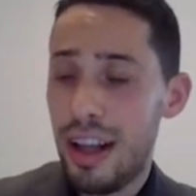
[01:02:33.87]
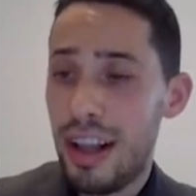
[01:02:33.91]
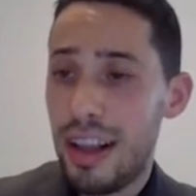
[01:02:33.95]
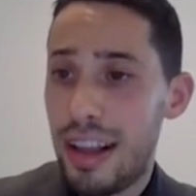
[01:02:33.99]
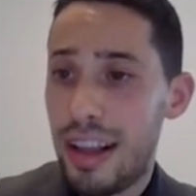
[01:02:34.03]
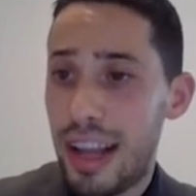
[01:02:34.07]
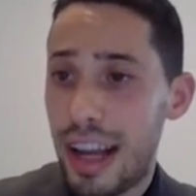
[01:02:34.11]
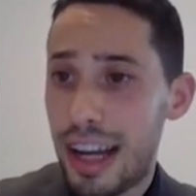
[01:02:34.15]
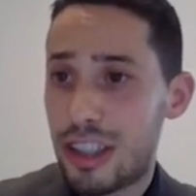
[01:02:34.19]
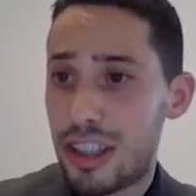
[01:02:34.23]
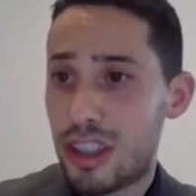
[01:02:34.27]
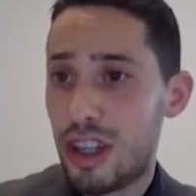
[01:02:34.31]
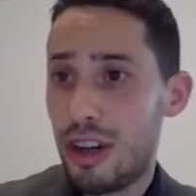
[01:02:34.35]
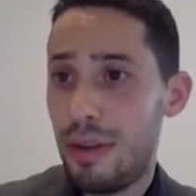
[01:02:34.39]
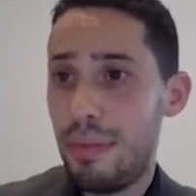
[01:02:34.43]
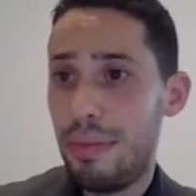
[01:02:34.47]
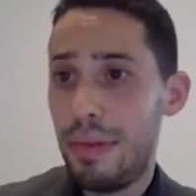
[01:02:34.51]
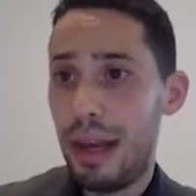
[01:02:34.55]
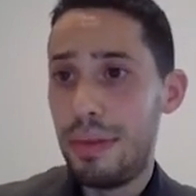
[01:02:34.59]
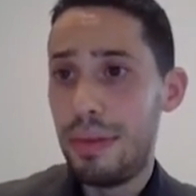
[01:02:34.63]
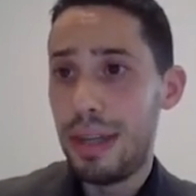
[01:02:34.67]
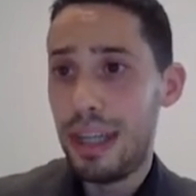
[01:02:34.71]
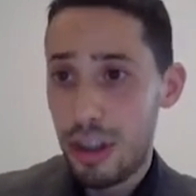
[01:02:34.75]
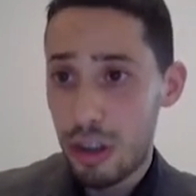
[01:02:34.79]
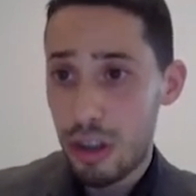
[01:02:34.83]
lecture,
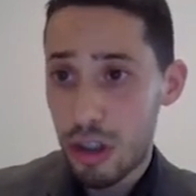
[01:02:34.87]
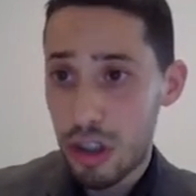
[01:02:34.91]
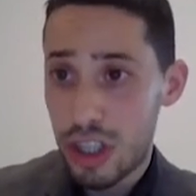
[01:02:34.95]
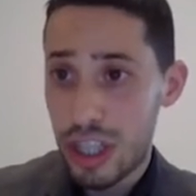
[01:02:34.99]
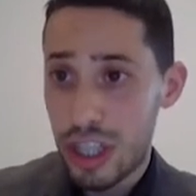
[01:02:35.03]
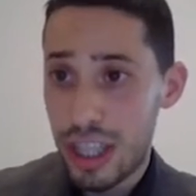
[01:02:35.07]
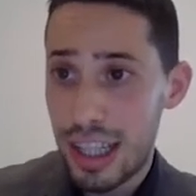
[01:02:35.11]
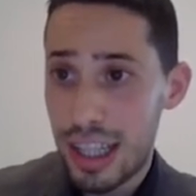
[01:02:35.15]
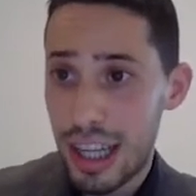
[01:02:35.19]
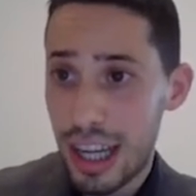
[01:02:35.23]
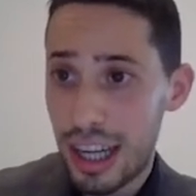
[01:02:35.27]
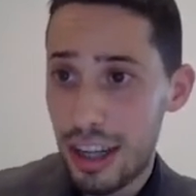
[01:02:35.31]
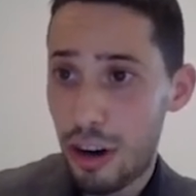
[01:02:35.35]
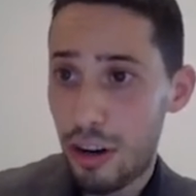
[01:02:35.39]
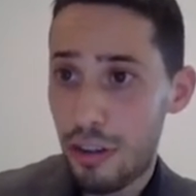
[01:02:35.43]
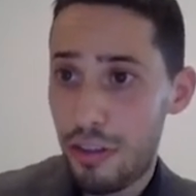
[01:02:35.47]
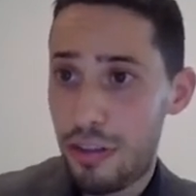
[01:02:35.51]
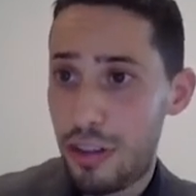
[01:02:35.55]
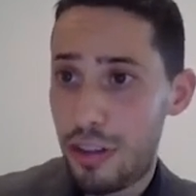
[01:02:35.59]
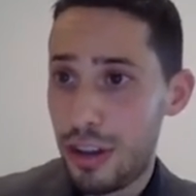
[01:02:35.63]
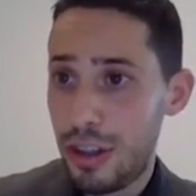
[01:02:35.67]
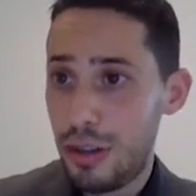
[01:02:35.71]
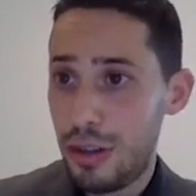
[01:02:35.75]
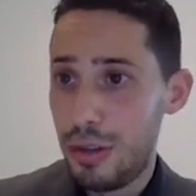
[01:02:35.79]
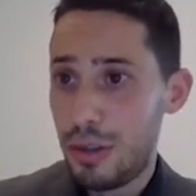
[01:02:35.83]
maybe he or she can
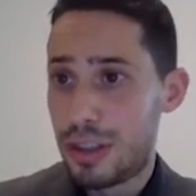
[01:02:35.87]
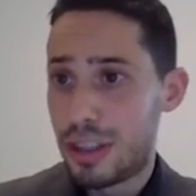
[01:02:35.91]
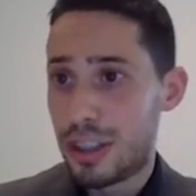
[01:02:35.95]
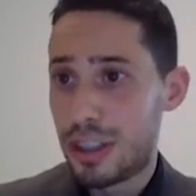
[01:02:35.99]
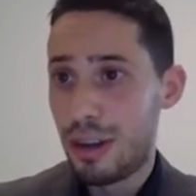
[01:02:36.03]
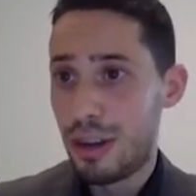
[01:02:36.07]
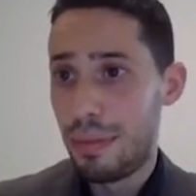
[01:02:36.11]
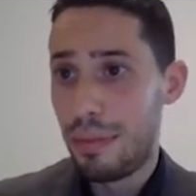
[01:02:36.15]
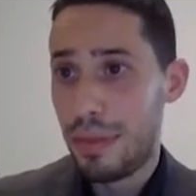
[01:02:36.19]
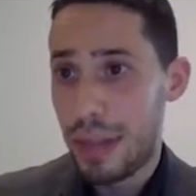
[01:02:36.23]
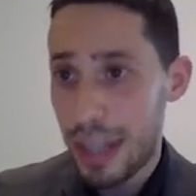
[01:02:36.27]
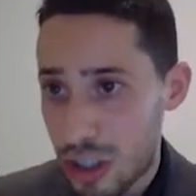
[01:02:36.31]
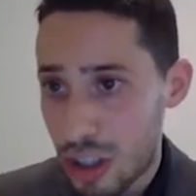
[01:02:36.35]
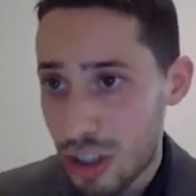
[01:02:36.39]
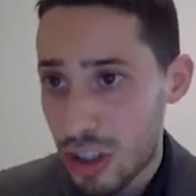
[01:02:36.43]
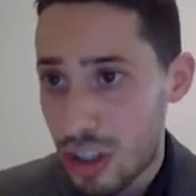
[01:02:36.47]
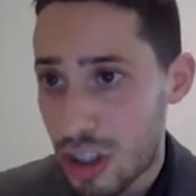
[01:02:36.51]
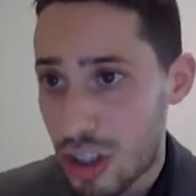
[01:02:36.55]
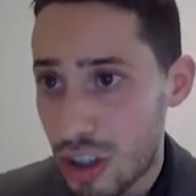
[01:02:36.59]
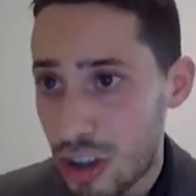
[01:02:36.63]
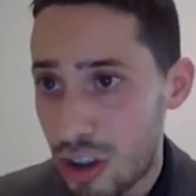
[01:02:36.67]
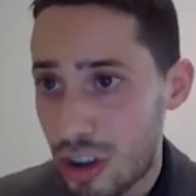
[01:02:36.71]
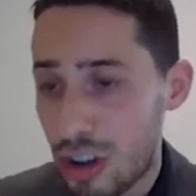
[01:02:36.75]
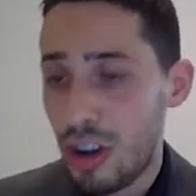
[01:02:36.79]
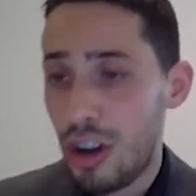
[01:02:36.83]
offer you some
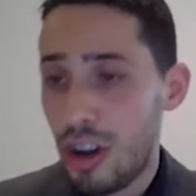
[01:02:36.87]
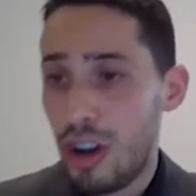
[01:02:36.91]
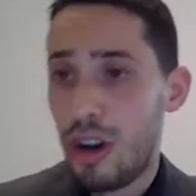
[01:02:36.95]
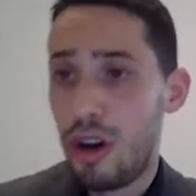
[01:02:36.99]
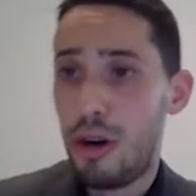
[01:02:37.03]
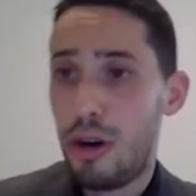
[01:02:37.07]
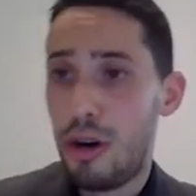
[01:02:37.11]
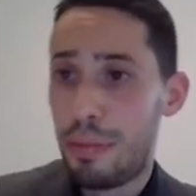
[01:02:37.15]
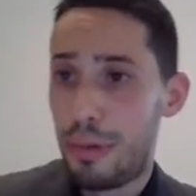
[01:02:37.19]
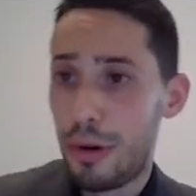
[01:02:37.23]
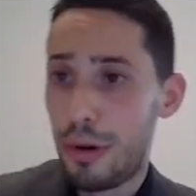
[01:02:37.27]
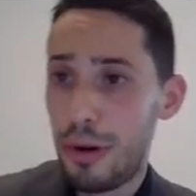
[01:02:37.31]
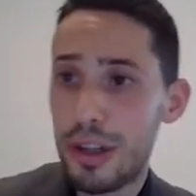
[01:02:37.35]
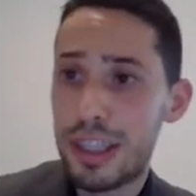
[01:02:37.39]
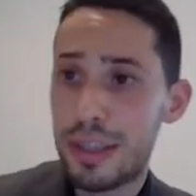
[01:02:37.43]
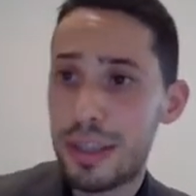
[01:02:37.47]
literature or books.